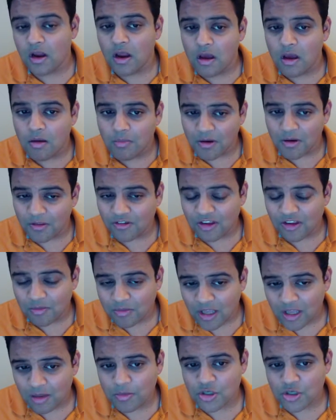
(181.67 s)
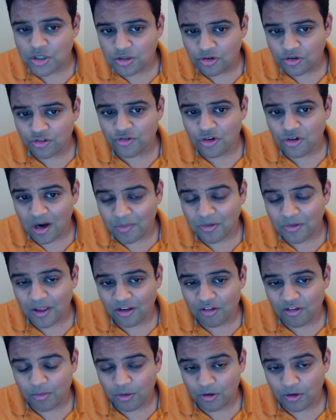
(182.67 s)
but at the same time, it should just drop the
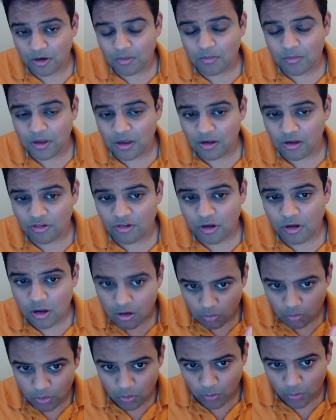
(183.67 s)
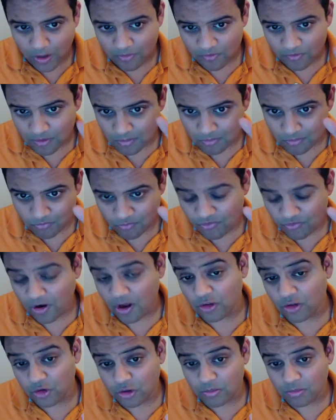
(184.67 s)
exponent because we went from
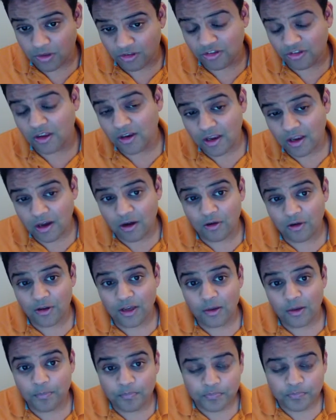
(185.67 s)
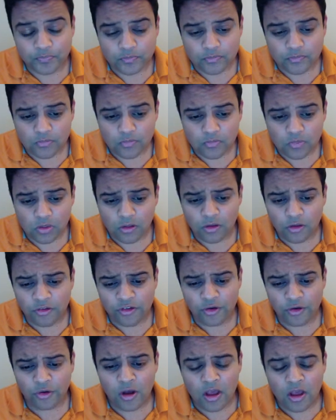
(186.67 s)
volume, let's say, to area.
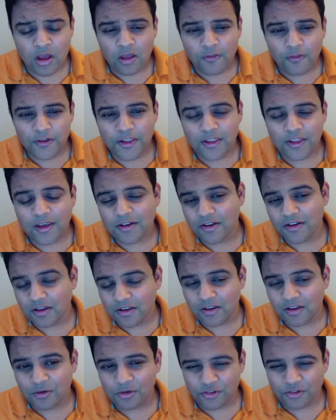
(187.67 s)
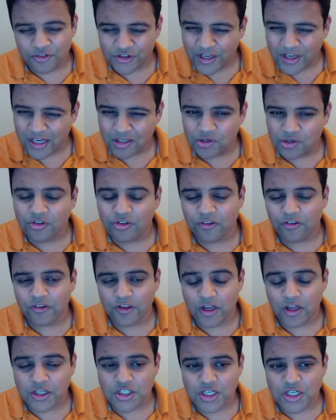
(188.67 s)
So the key idea here is to kind of use it as a
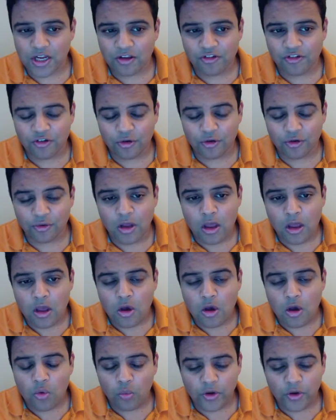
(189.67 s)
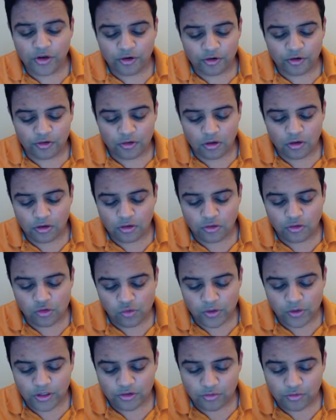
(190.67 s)
gut check. So when you're
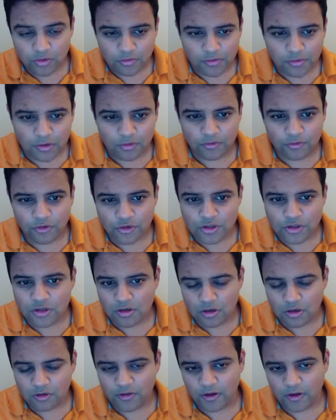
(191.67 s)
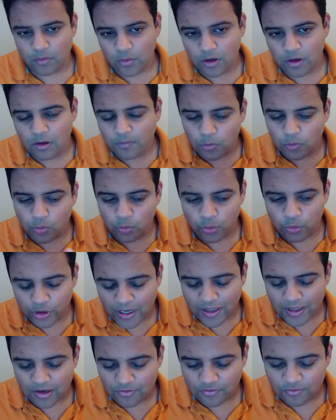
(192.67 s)
doing derivatives, you should know that, well, we're
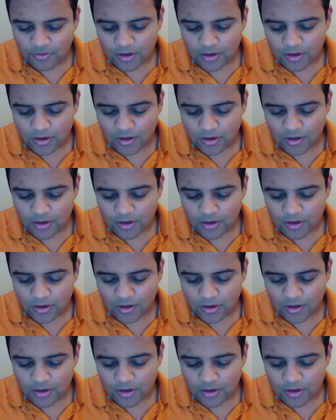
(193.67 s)
kind of